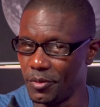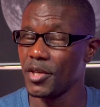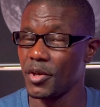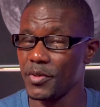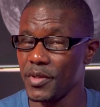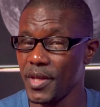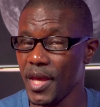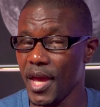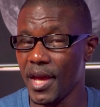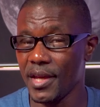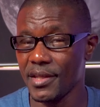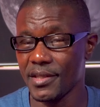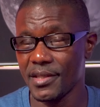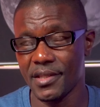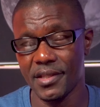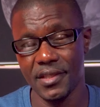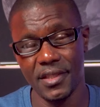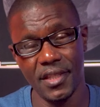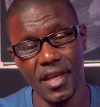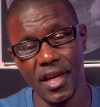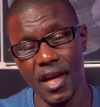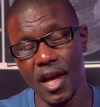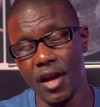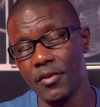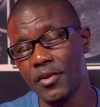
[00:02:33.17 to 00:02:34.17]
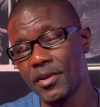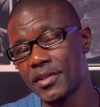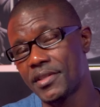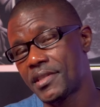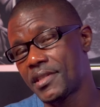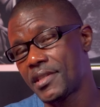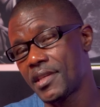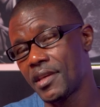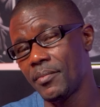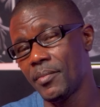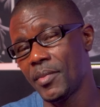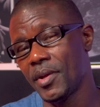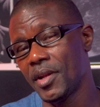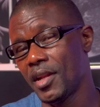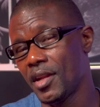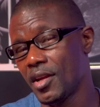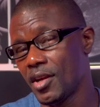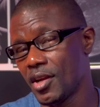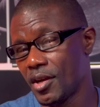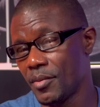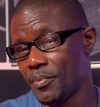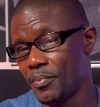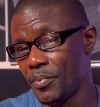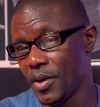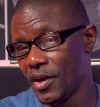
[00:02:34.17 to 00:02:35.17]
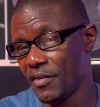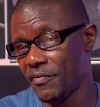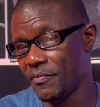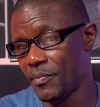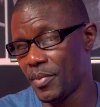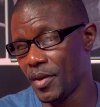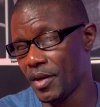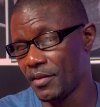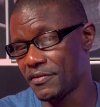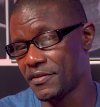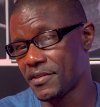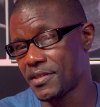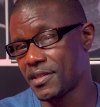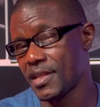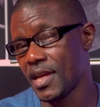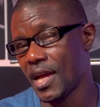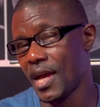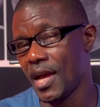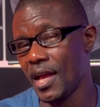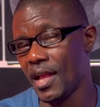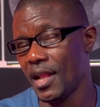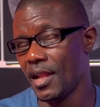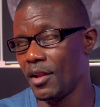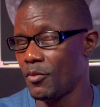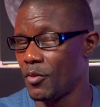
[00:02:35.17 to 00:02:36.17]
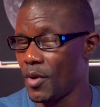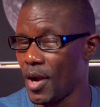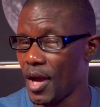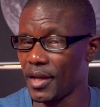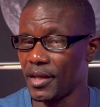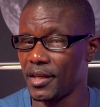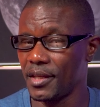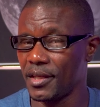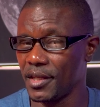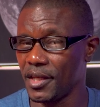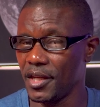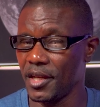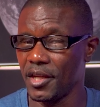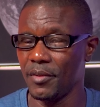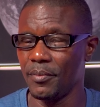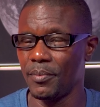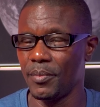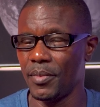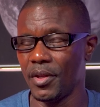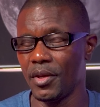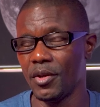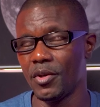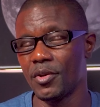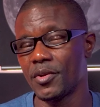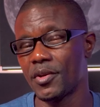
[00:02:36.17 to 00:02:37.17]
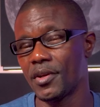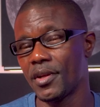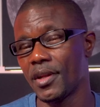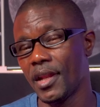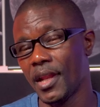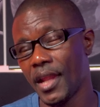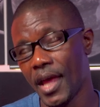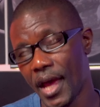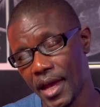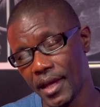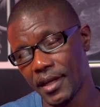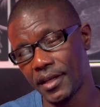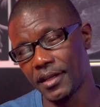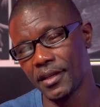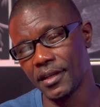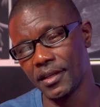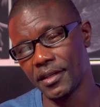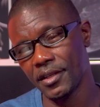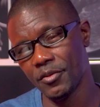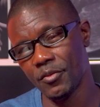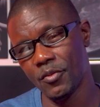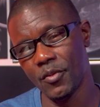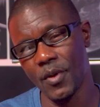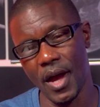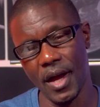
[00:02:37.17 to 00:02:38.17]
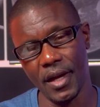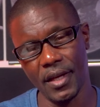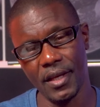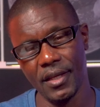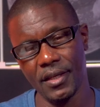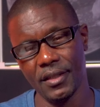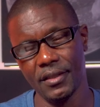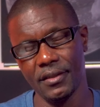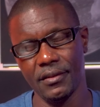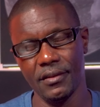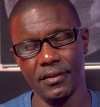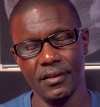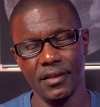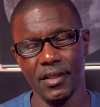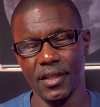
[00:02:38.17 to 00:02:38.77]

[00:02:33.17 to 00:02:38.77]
So yes, they are a similar puff puff style rocket air blower like the rocket